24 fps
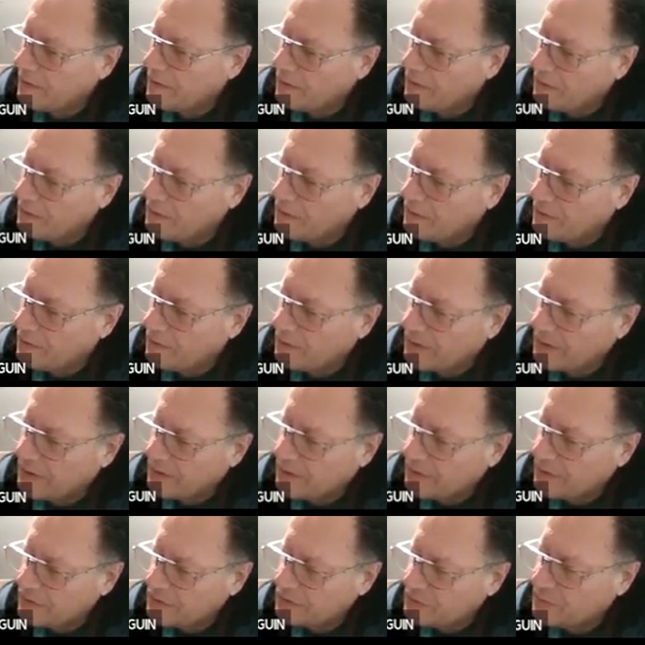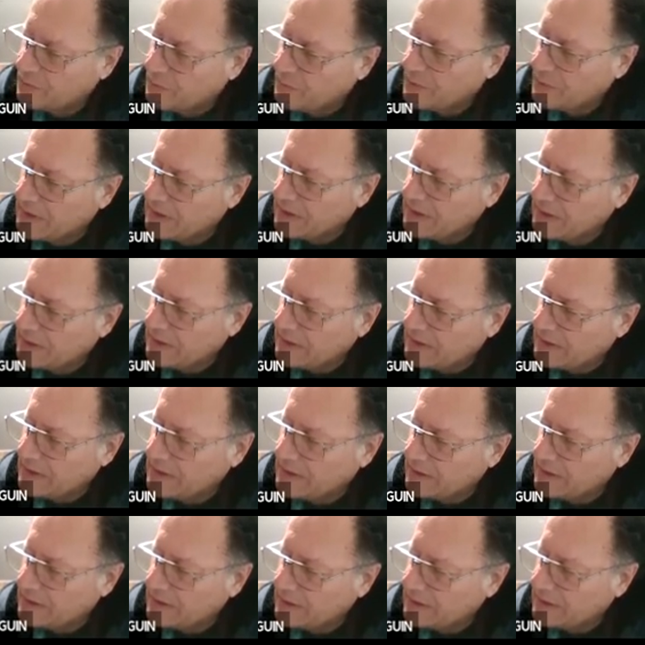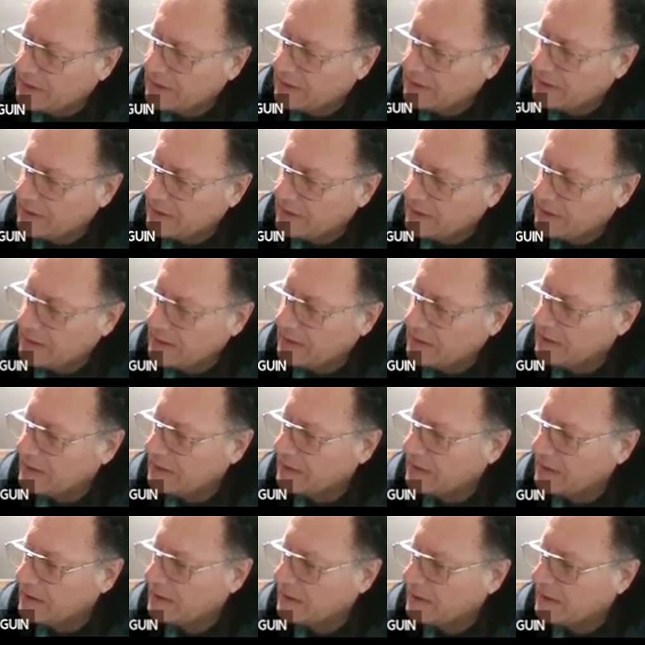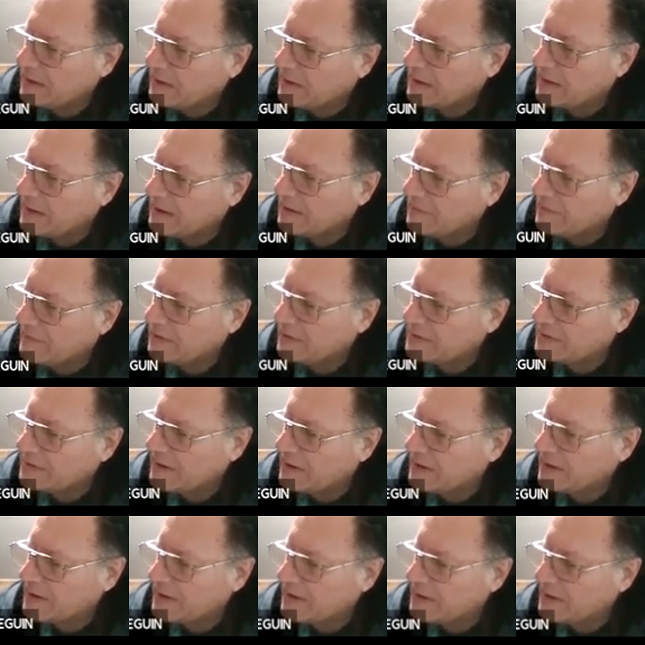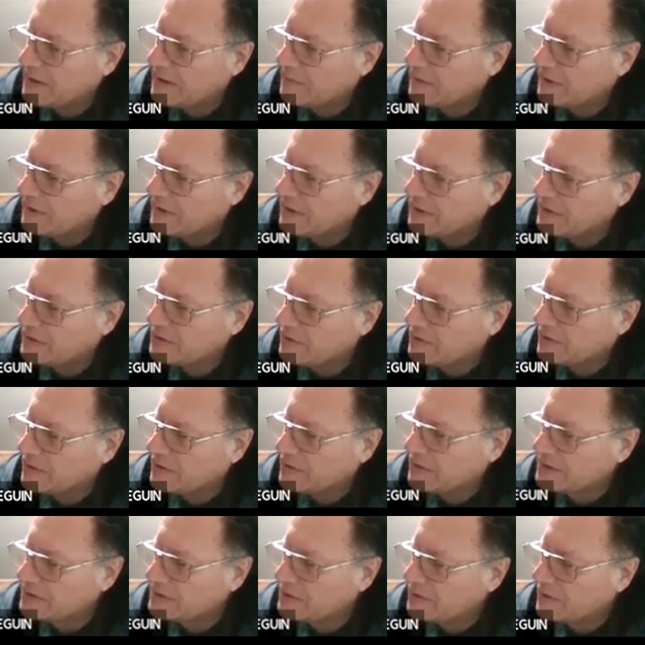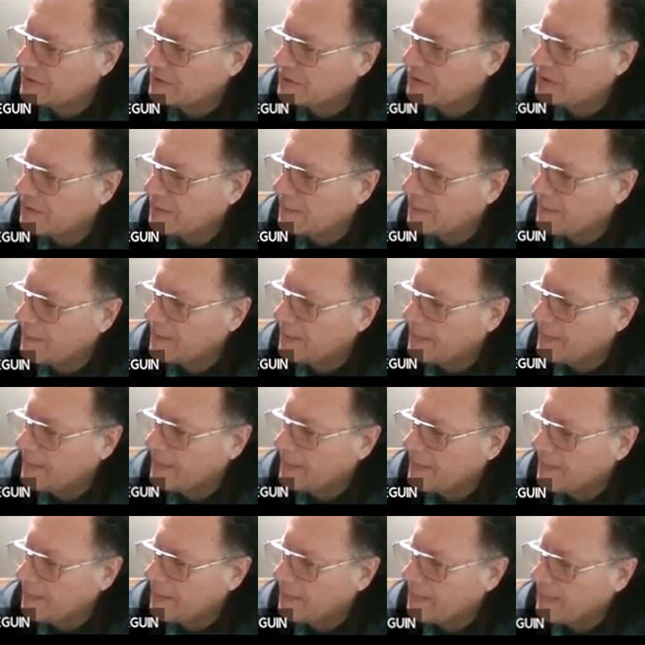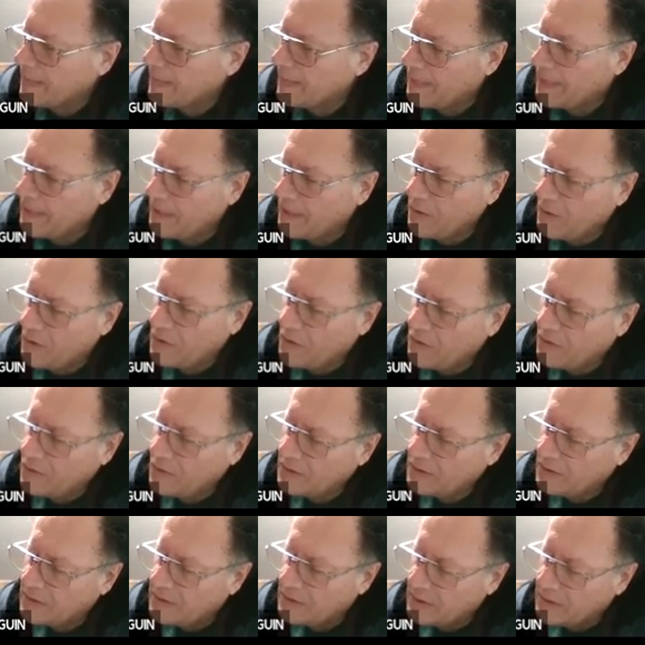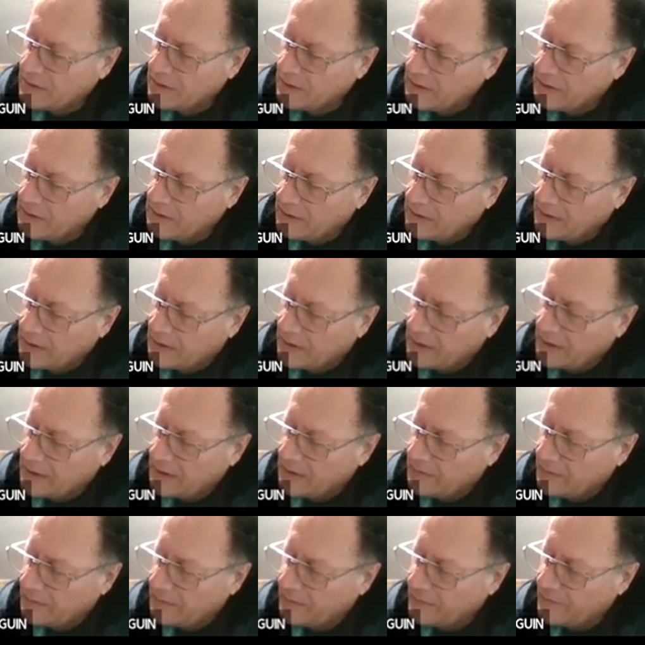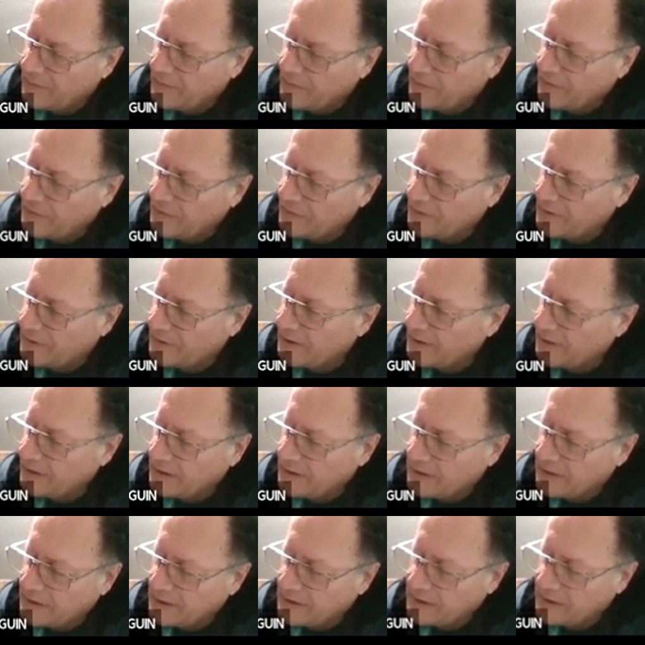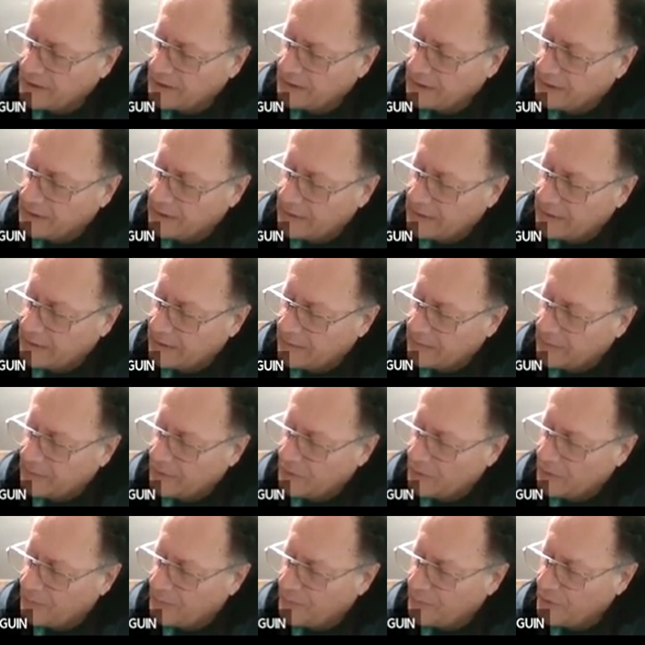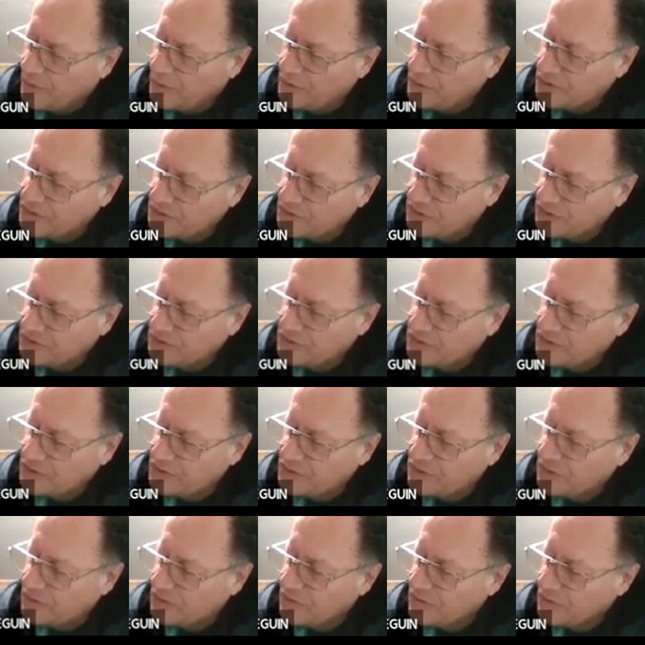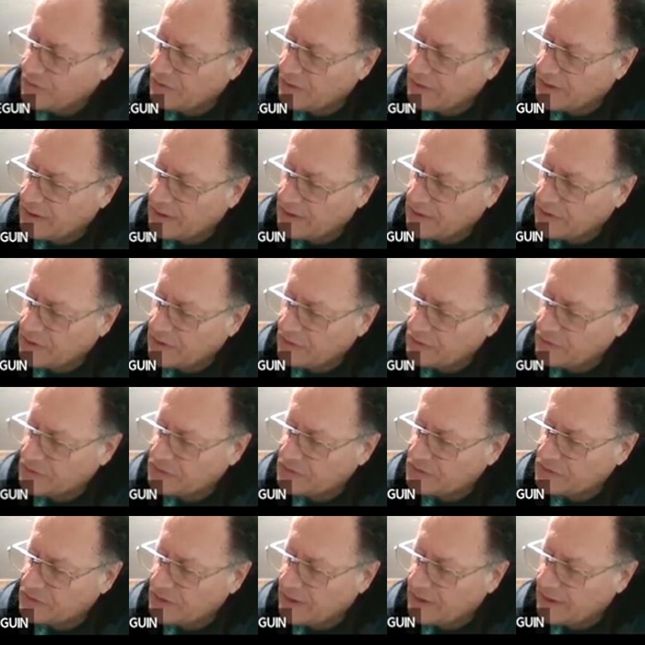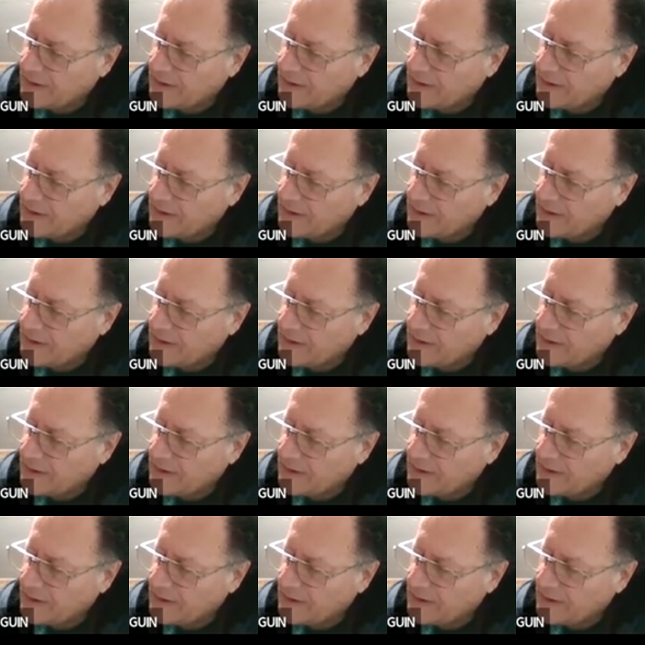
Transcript: or we're going to use pt if the standard deviation is not known. And for proportions, we're going to use